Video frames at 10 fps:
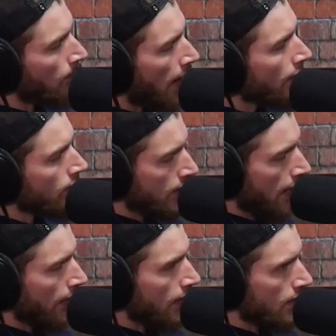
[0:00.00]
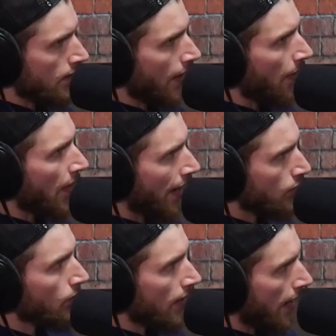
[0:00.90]
My understanding is is that
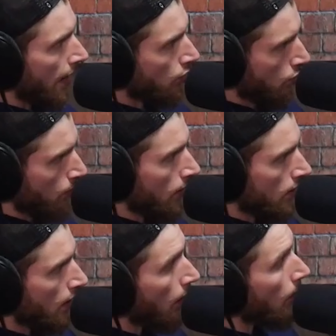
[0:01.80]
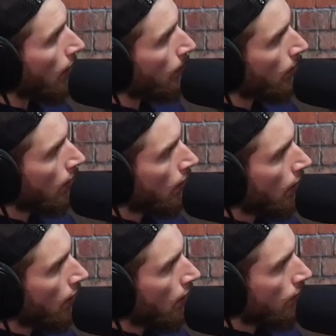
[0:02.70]
that's where the instruments come up. Mm-hmm.
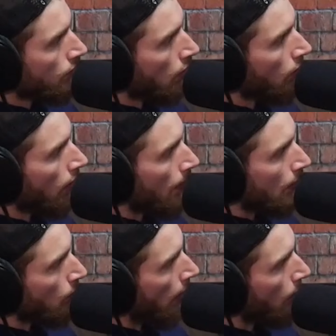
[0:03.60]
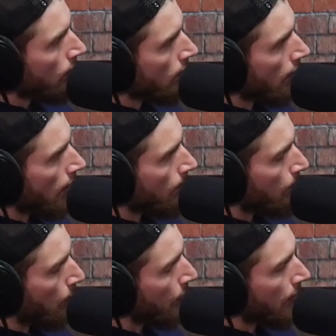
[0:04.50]
So I mean, why wouldn't they
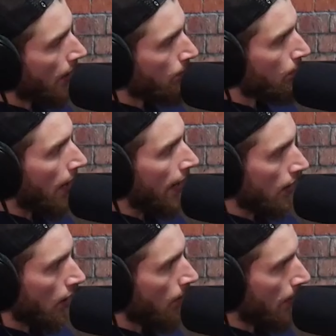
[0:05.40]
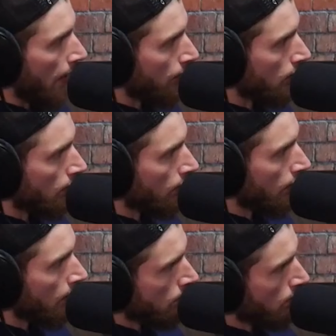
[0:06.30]
put that back up after
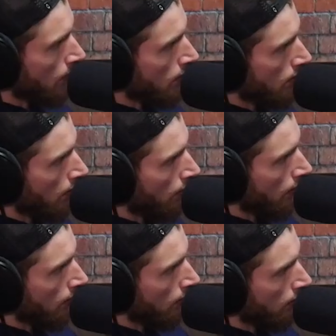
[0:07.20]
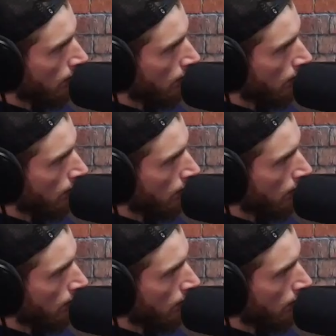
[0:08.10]
the instruments are already?